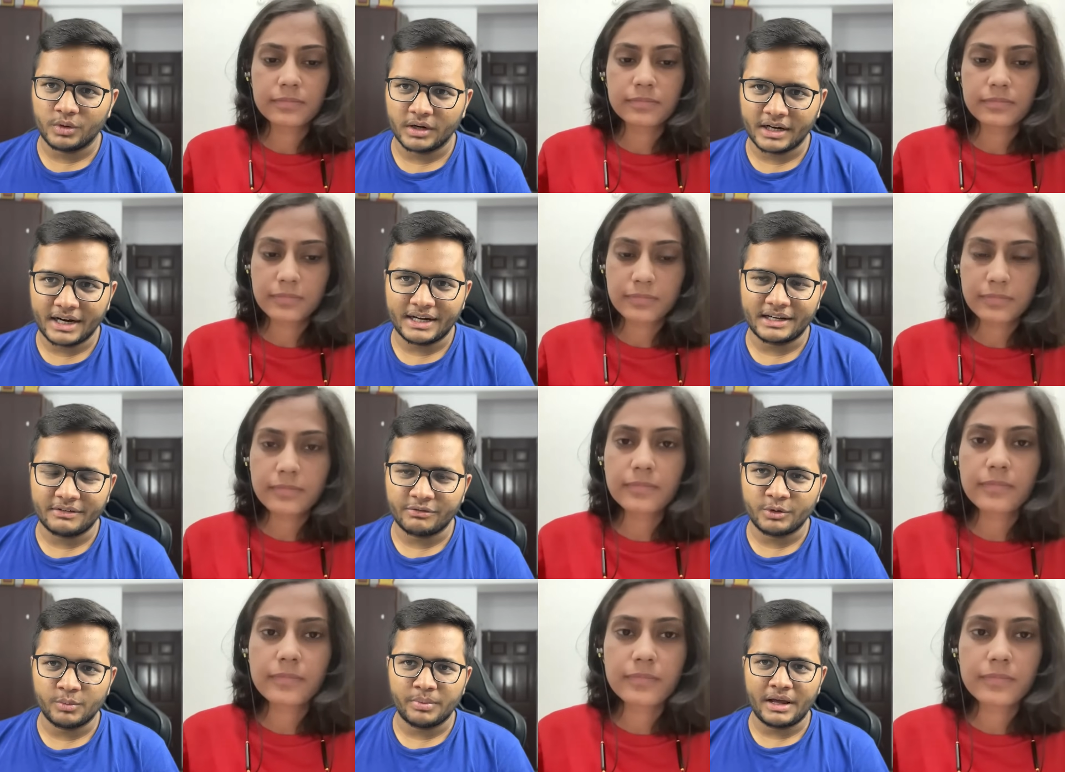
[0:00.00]
Speaker 1: get
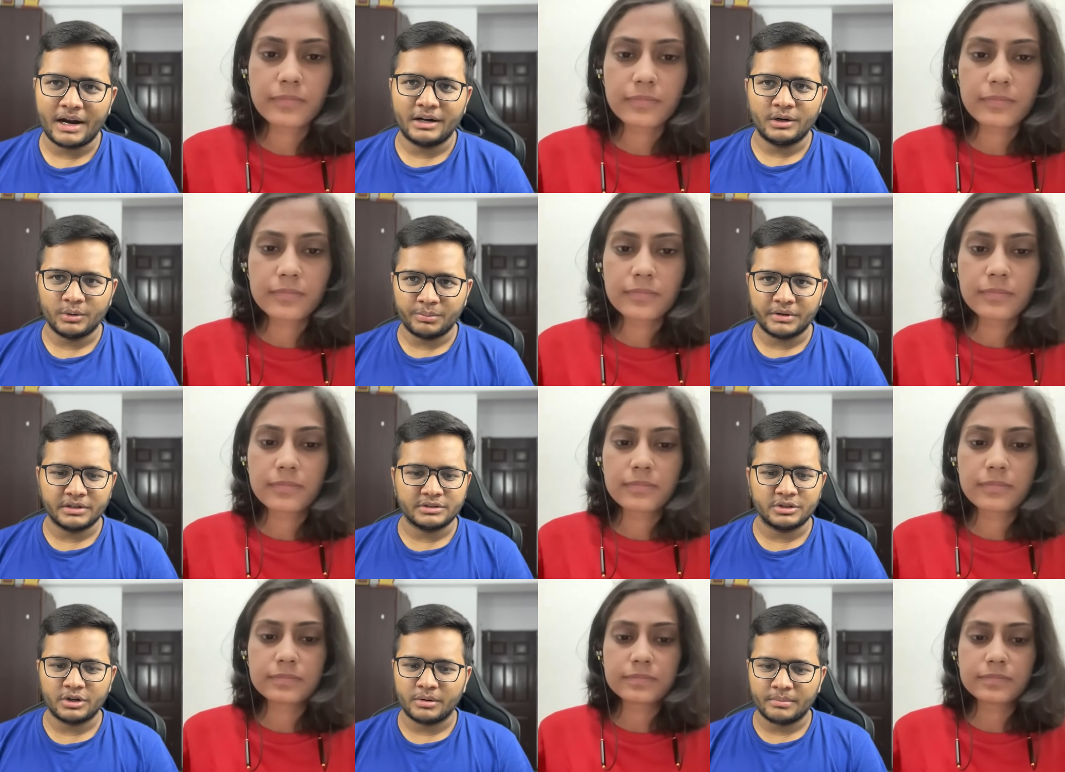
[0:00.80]
if you plan to
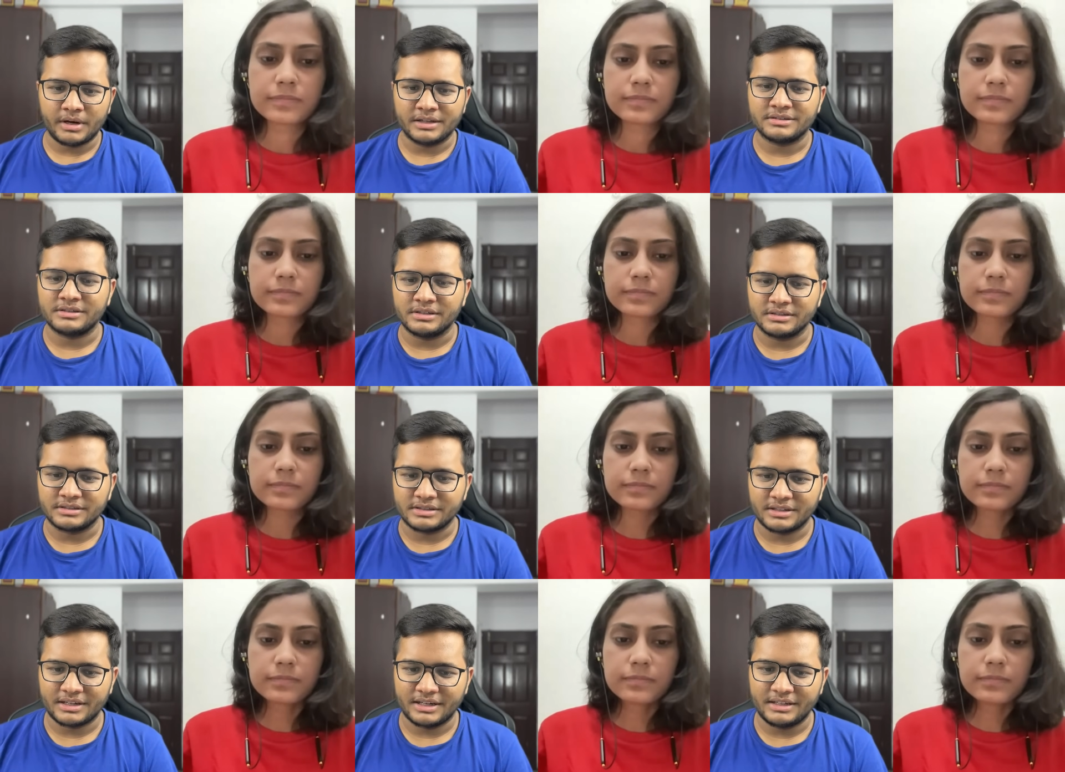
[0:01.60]
pursue your
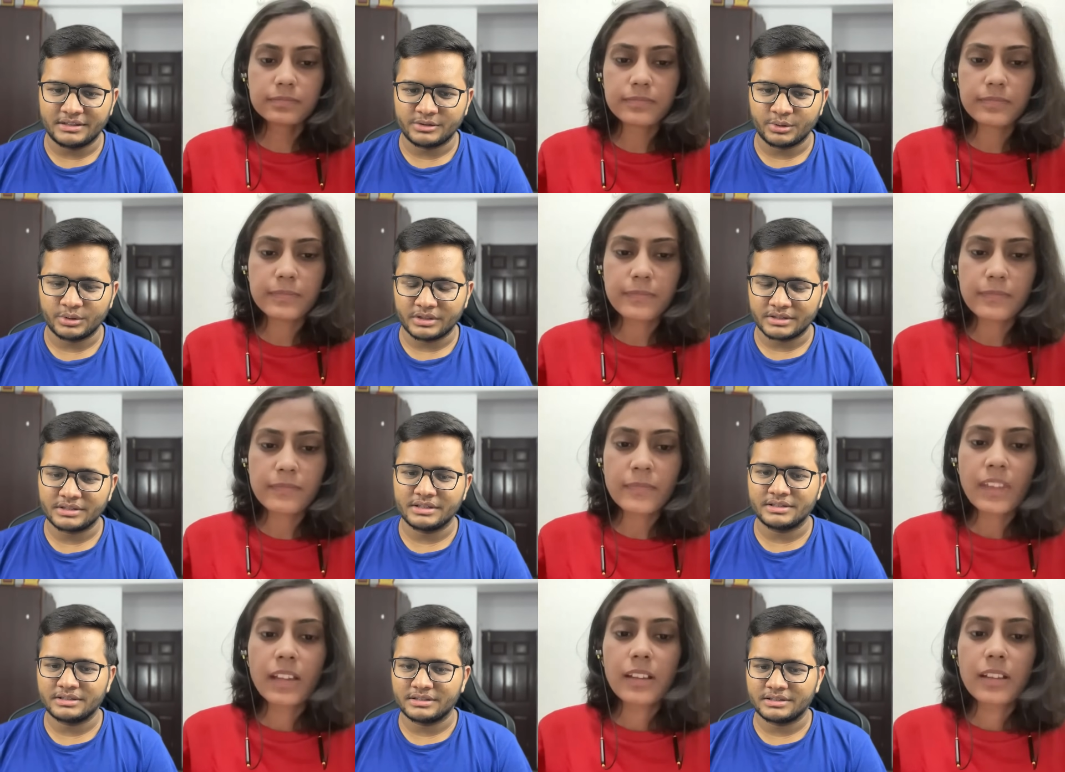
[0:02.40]
masters right so
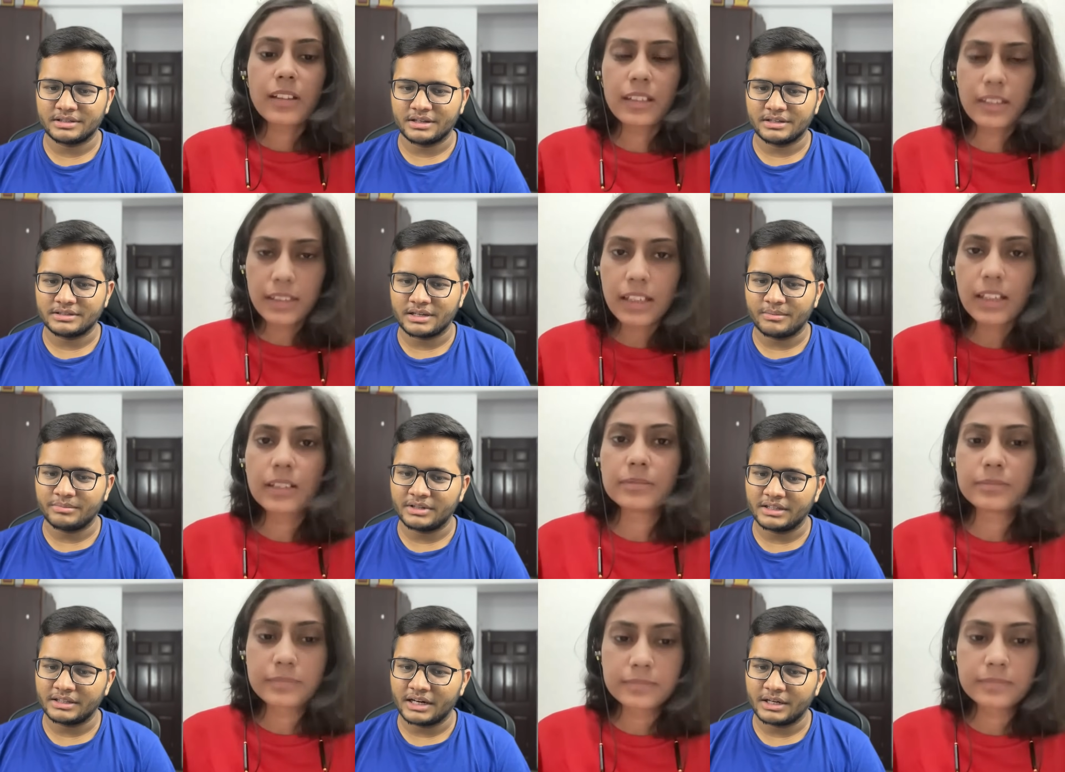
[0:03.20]
this is something yeah.